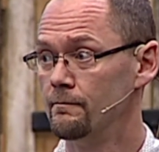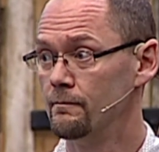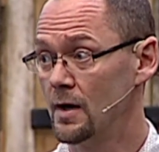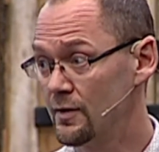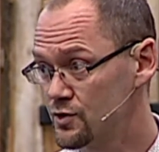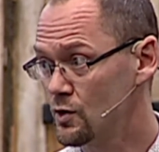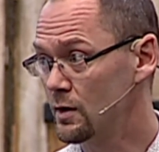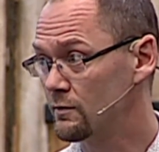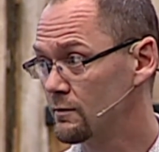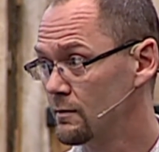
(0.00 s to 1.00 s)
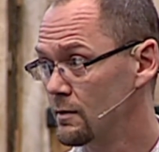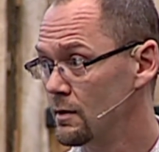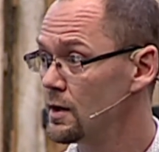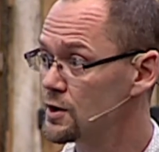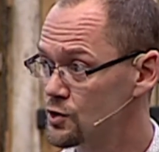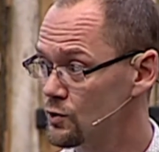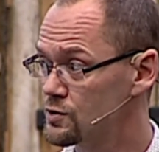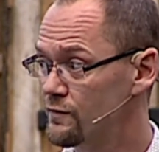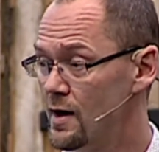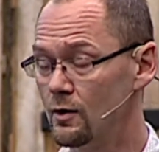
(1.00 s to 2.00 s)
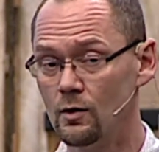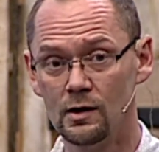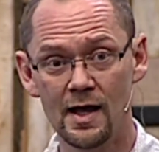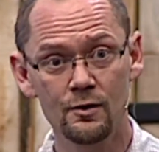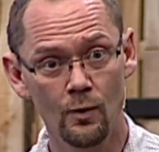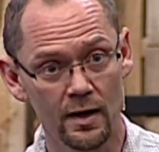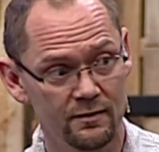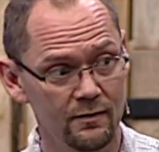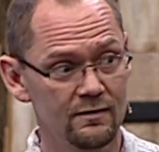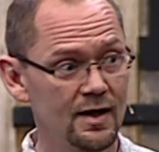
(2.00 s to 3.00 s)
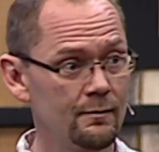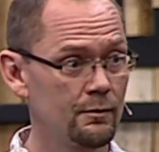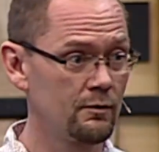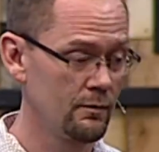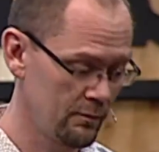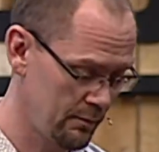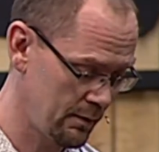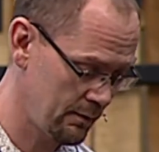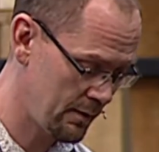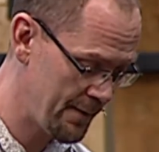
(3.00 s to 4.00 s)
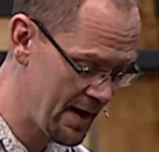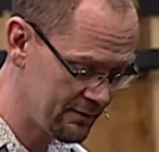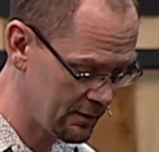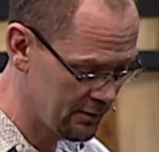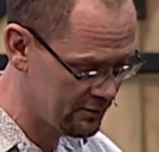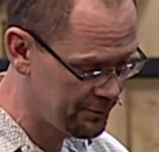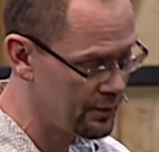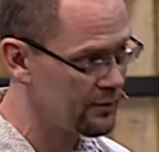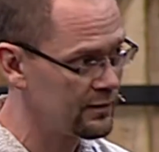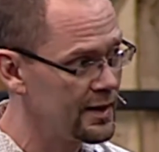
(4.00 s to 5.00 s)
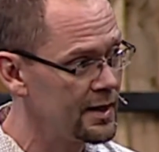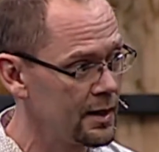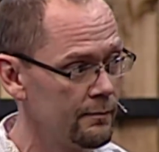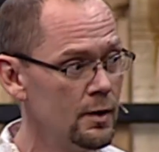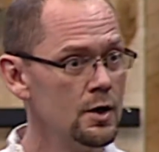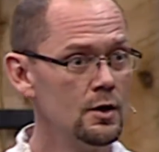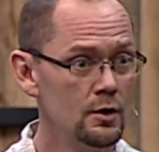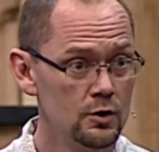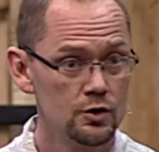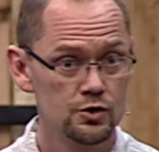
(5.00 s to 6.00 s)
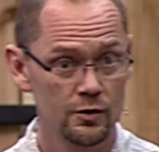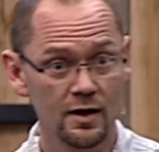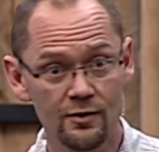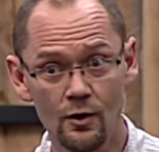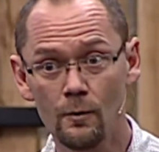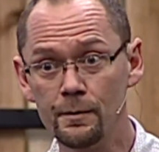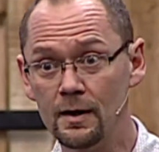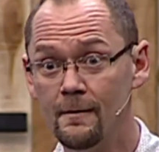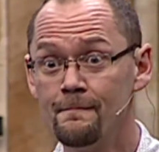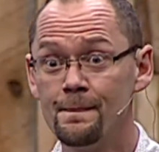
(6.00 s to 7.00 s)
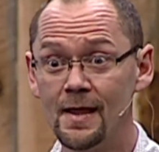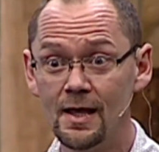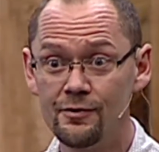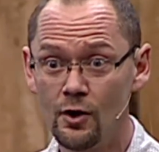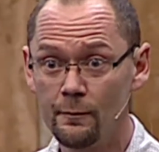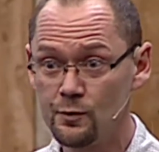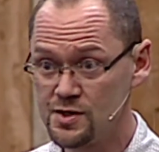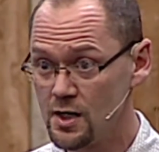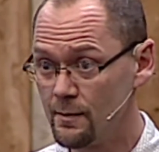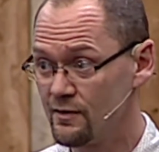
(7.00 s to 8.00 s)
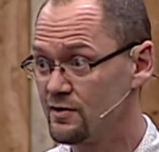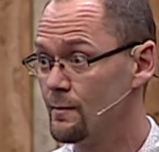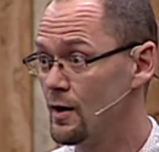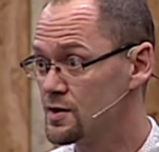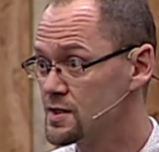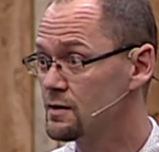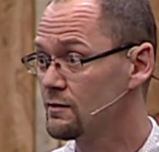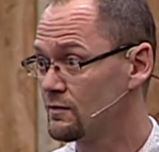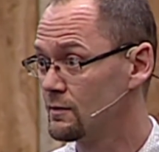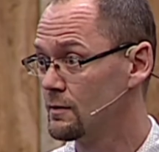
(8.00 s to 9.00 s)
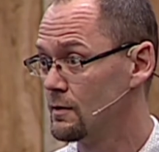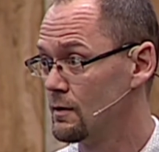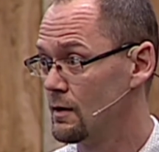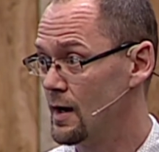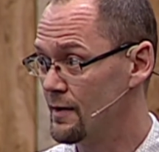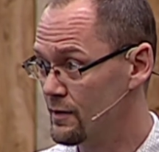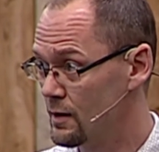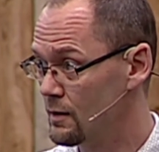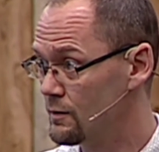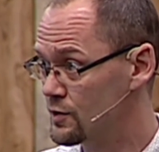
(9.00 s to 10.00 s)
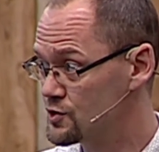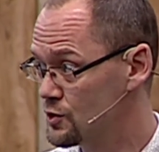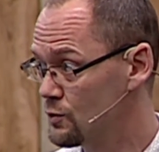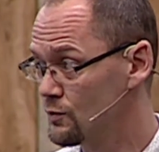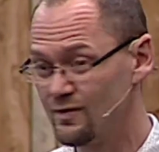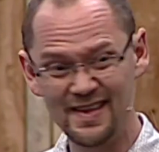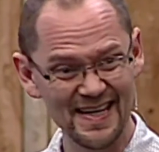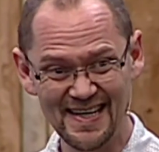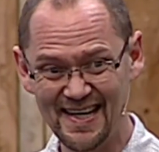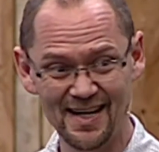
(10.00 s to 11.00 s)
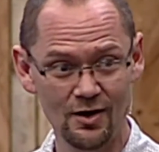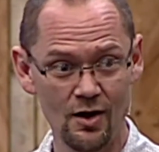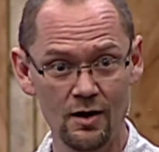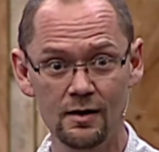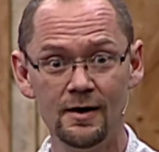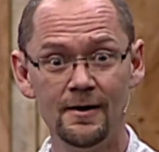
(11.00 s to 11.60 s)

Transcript: He had the choice. He chose to follow. Likewise, in the same capacity, the Spirit is leading him to the Ethiopian. The Ethiopians, we talked about the Samaritans and the, the Jews, they didn't get along.